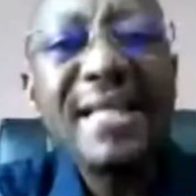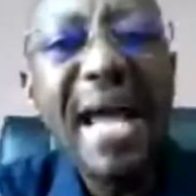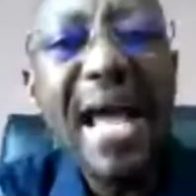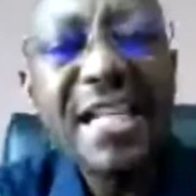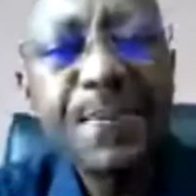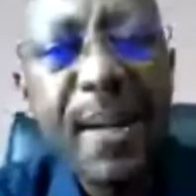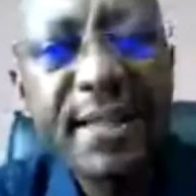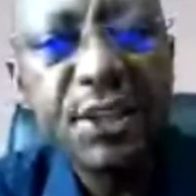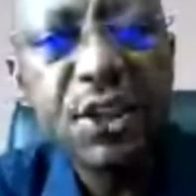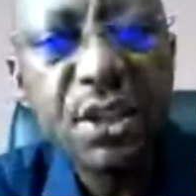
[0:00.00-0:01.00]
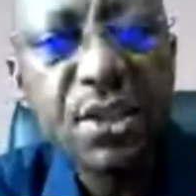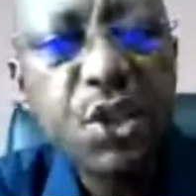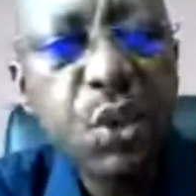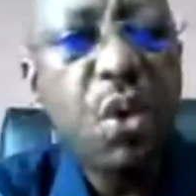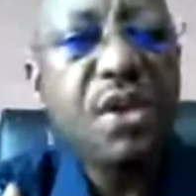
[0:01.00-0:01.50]
are their
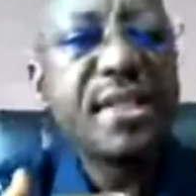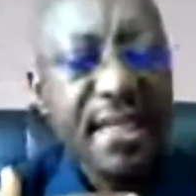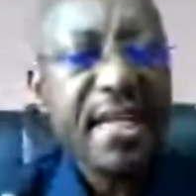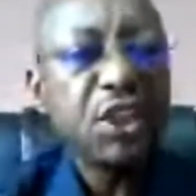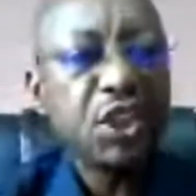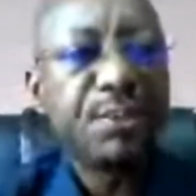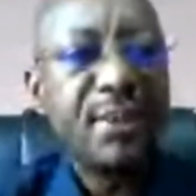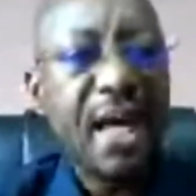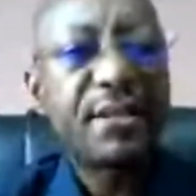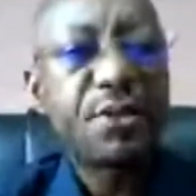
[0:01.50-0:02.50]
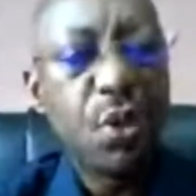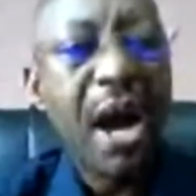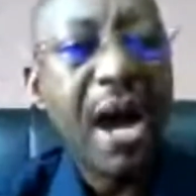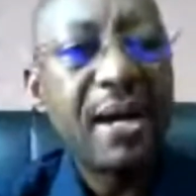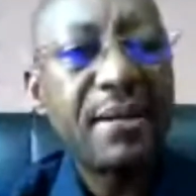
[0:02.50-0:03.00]
expectations towards the leadership that you
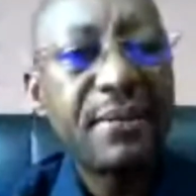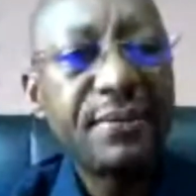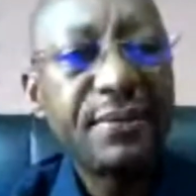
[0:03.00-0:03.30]
are?